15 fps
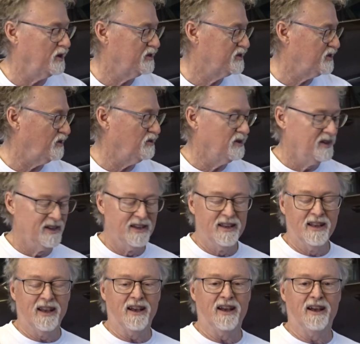So
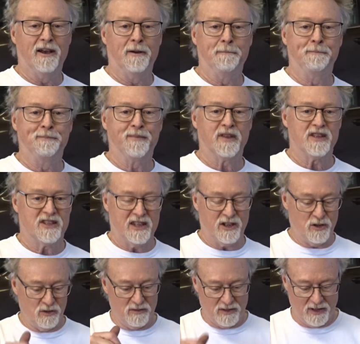stay
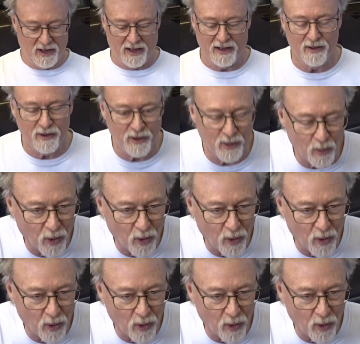tuned and